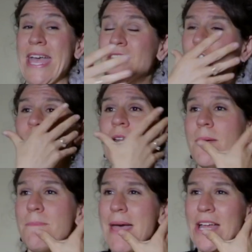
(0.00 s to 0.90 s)
And you want to
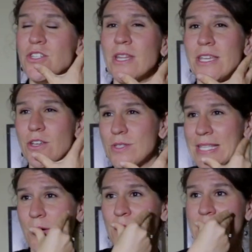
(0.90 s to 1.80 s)
imagine like your
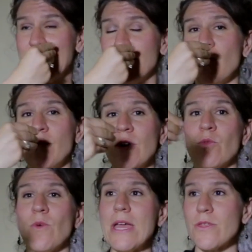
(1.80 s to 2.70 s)
sound is like moving
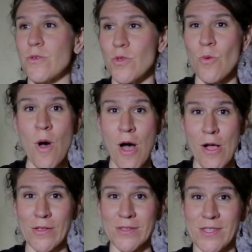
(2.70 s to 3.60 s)
right through the
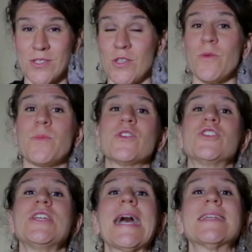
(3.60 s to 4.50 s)
walls. So you're
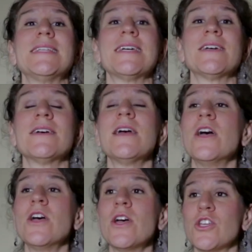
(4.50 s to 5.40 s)
projecting,
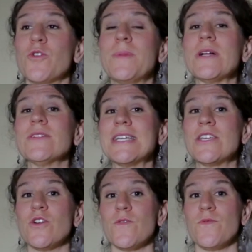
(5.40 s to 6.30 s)
you're building
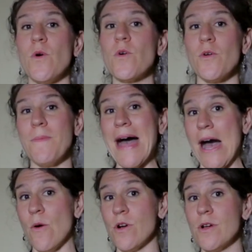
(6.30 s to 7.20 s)
your vocal
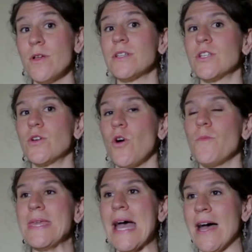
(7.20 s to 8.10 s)
power to go
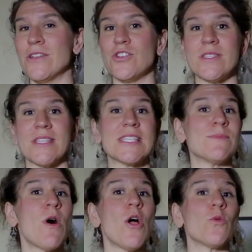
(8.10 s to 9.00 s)
beyond just the
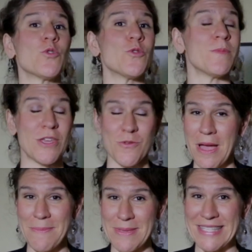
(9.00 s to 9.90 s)
small room that you
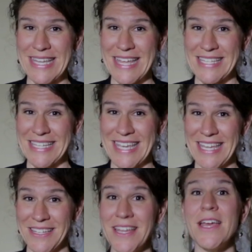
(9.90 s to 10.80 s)
might be standing
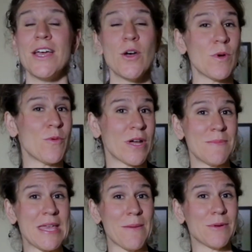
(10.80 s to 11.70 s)
in. We want to
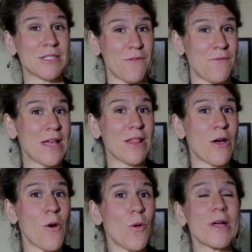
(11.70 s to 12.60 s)
be able to fill a
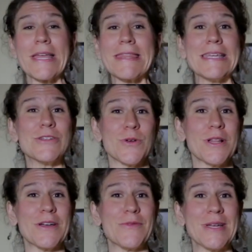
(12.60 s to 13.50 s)
whole
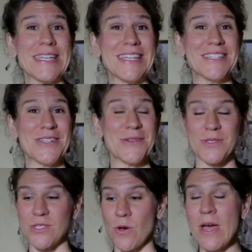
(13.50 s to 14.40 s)
cathedral if we need to.
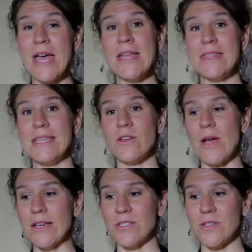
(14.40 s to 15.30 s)
So these are
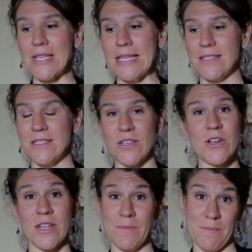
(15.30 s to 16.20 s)
exercises that are
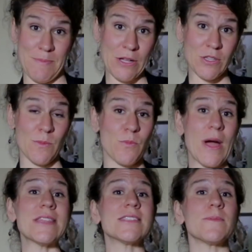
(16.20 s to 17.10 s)
going to build the
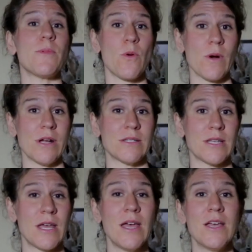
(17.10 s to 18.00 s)
breath support
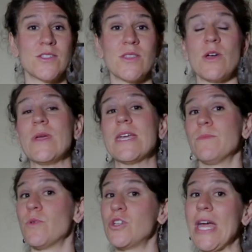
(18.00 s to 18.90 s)
so that we can
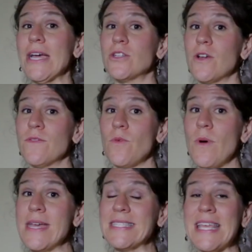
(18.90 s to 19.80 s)
project our
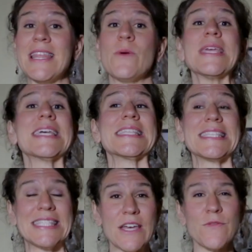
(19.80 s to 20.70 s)
voice and that we can
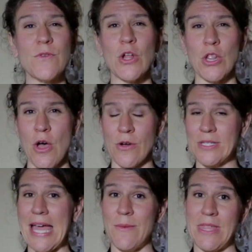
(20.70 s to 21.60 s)
sing for a long
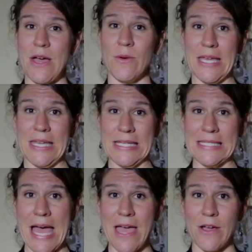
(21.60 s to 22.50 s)
time without getting
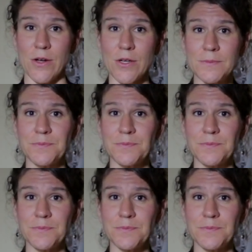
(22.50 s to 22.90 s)
tired.